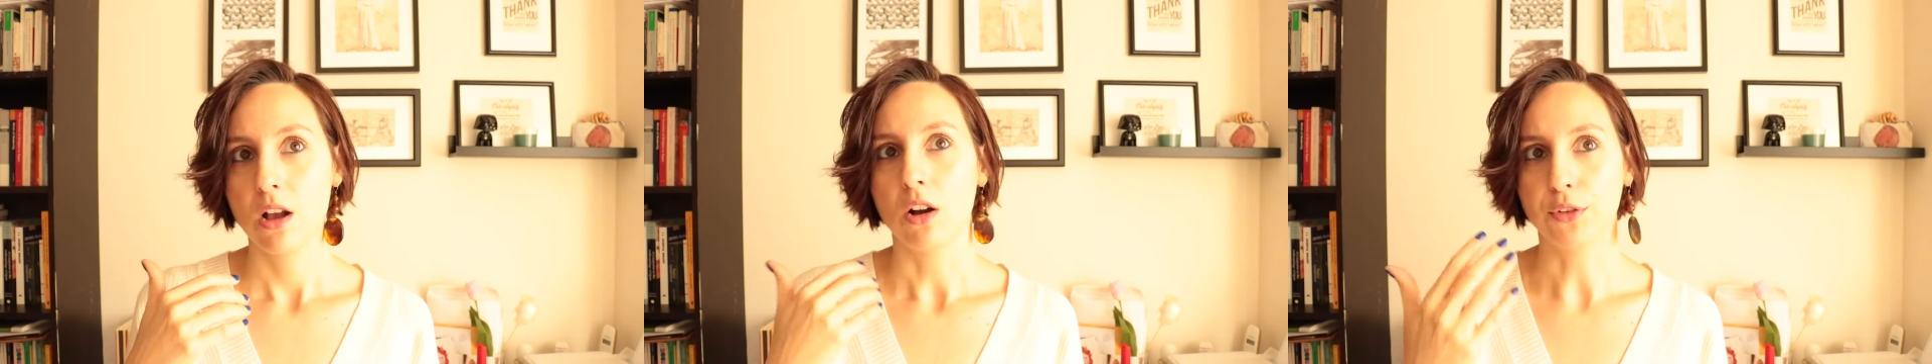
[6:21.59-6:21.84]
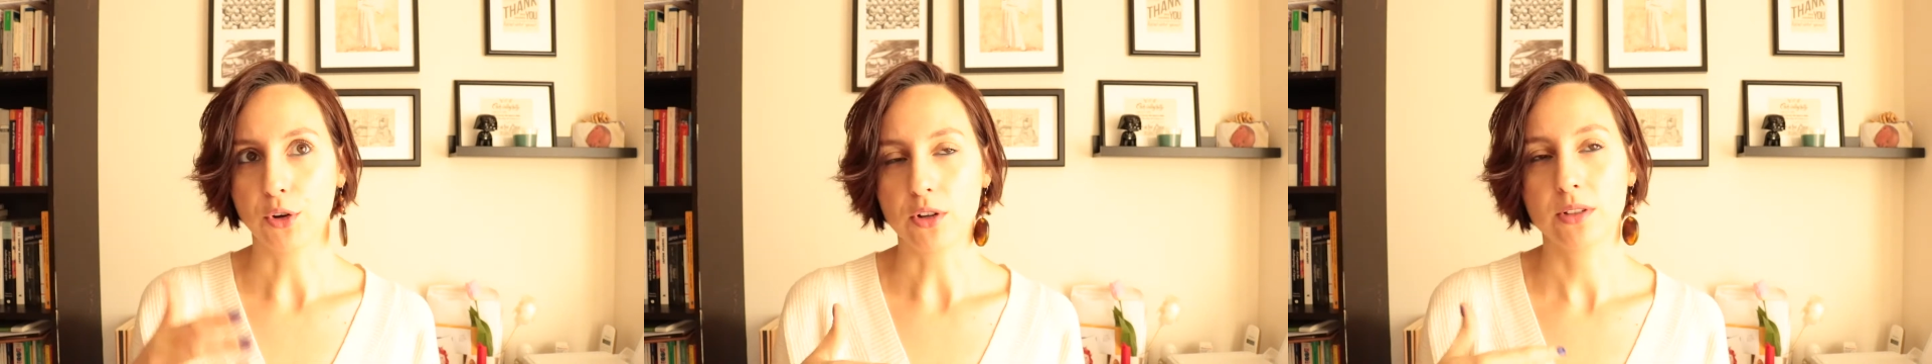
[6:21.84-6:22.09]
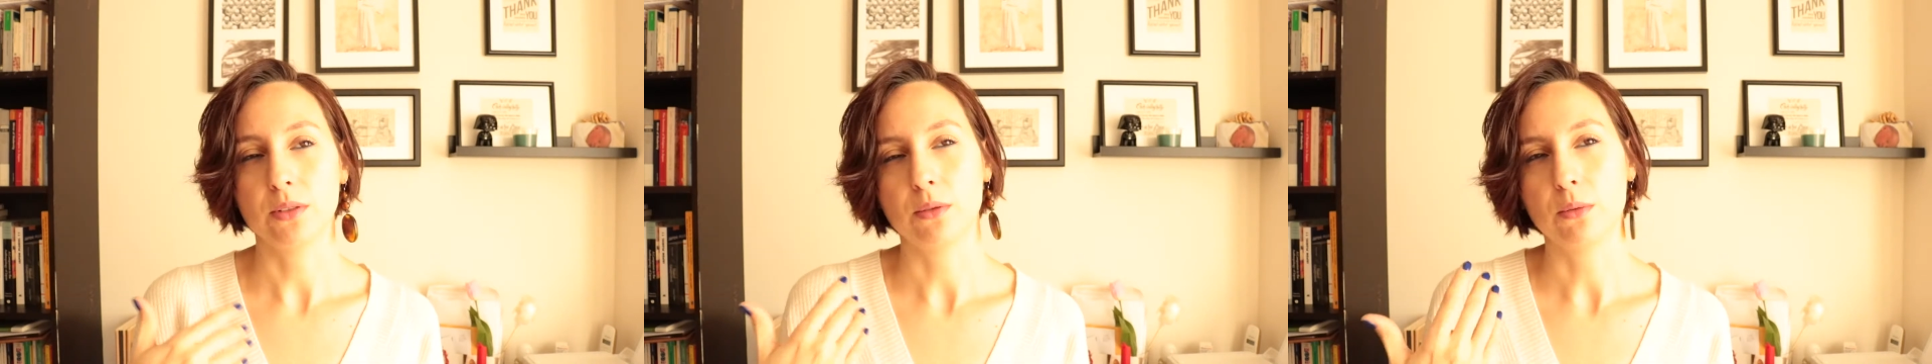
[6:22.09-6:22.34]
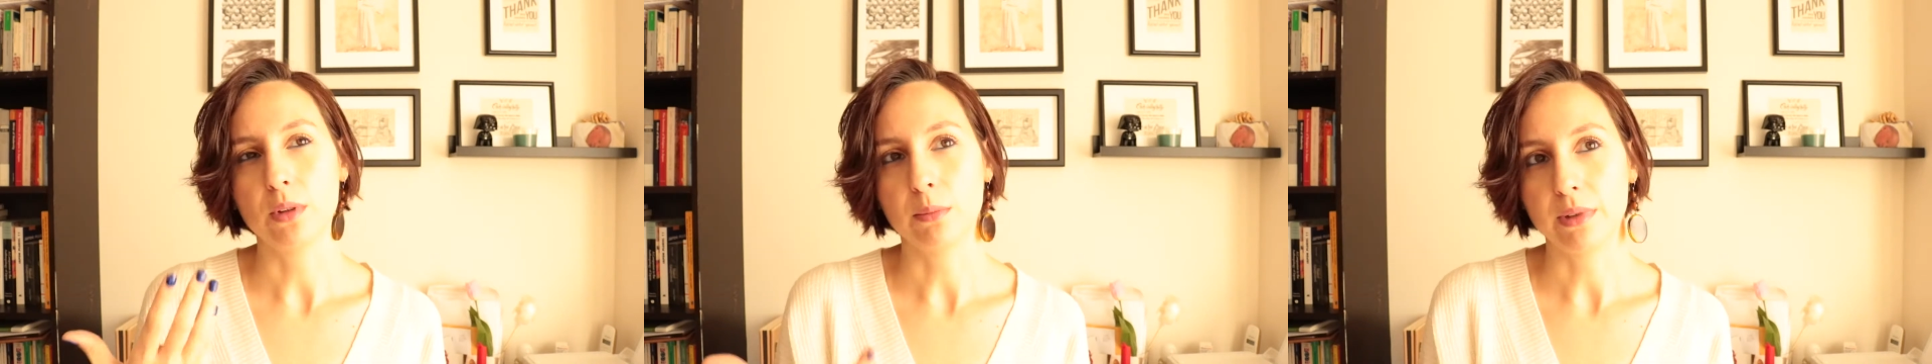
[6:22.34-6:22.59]
of course
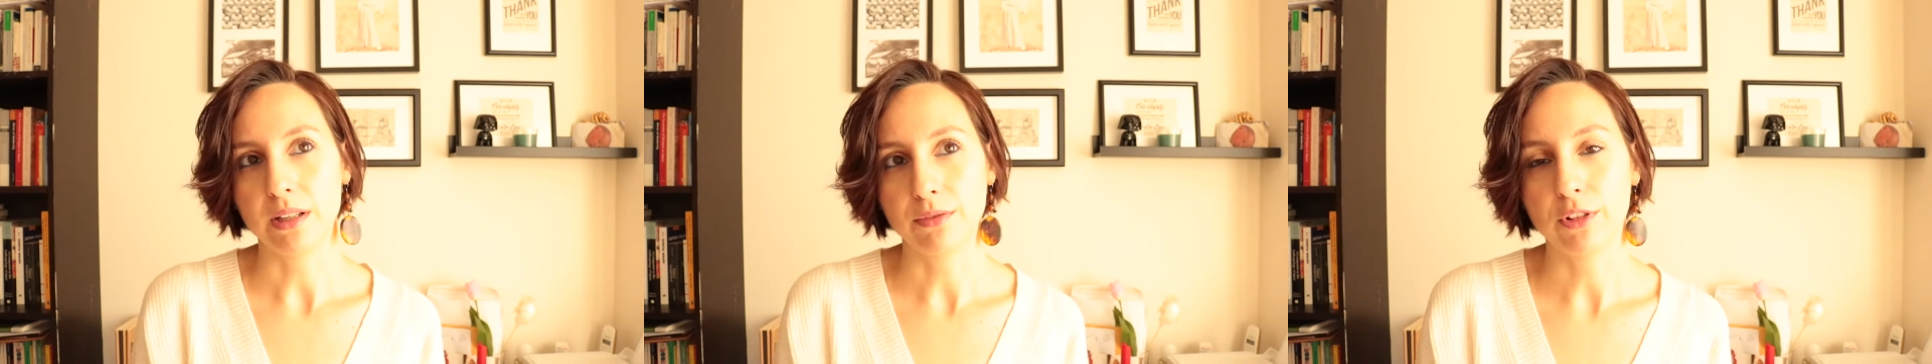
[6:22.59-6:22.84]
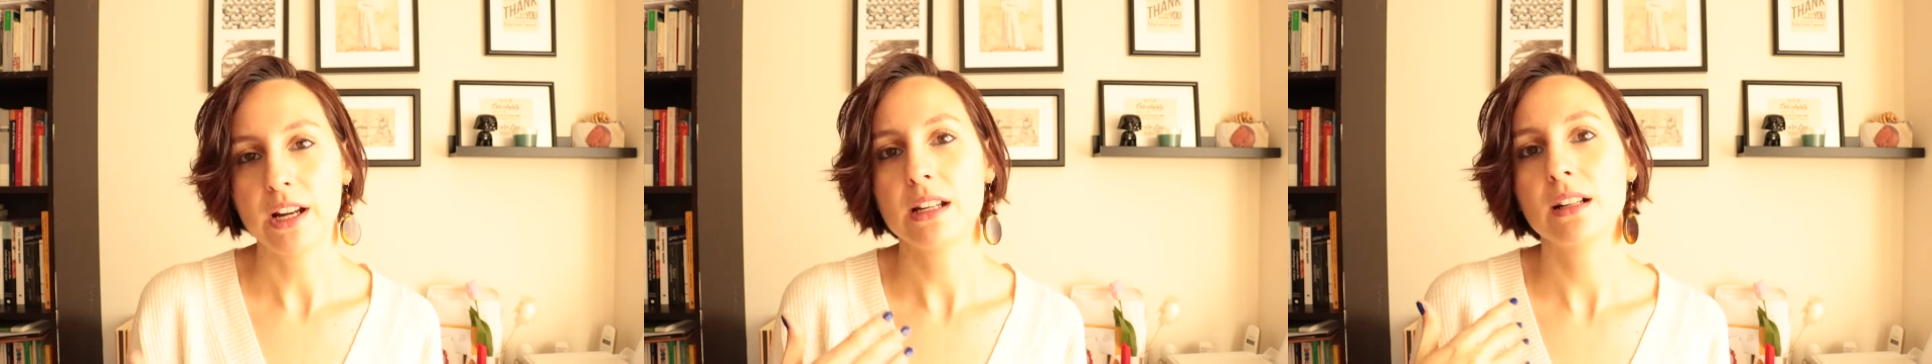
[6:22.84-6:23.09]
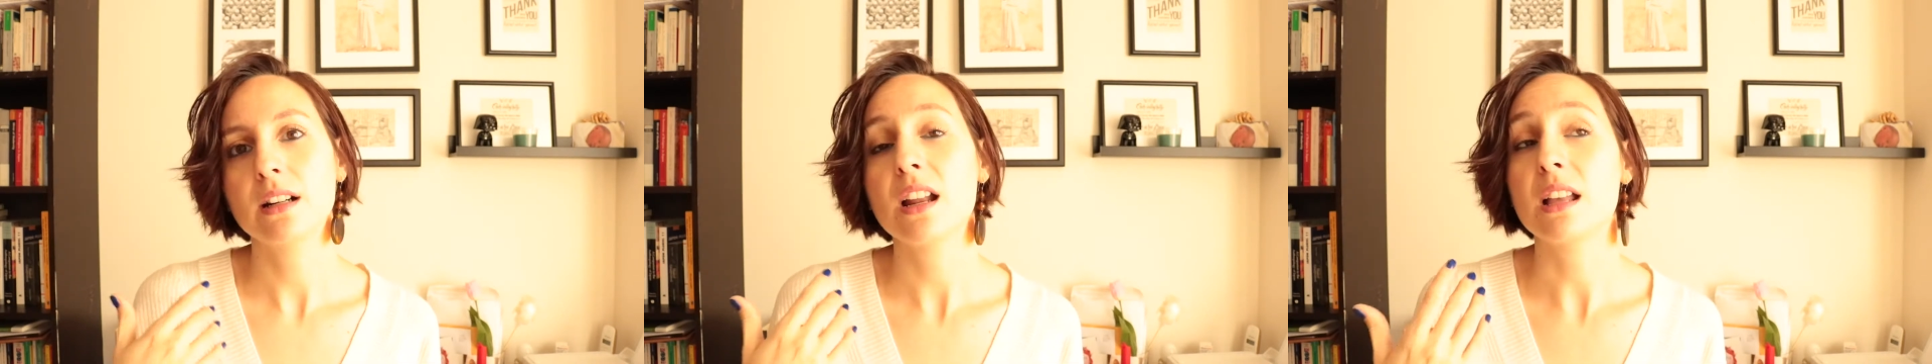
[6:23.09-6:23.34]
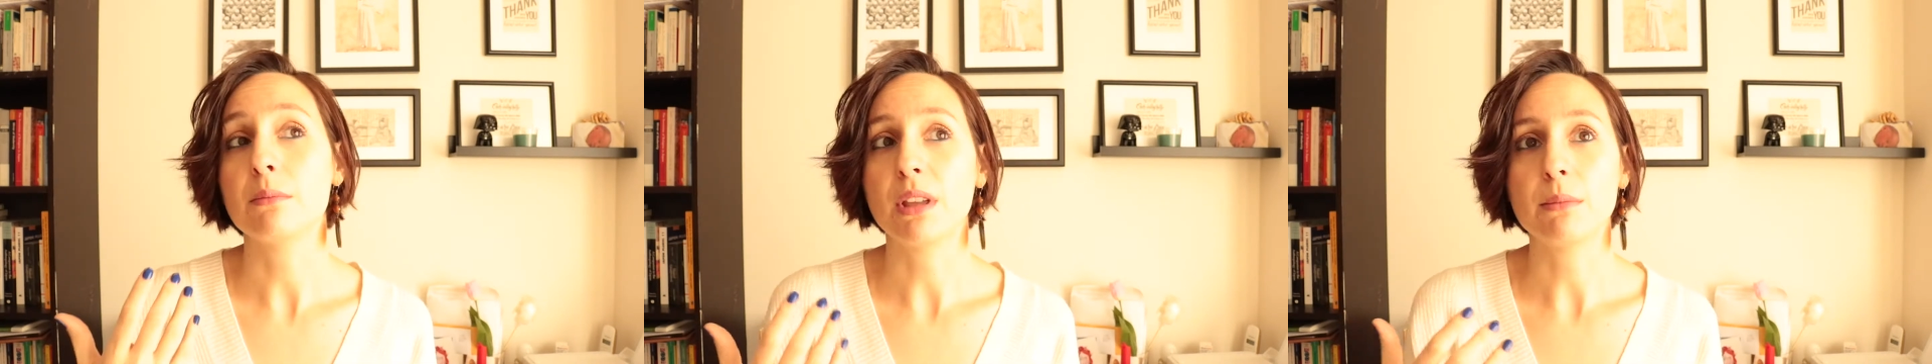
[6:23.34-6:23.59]
you will be a foreigner and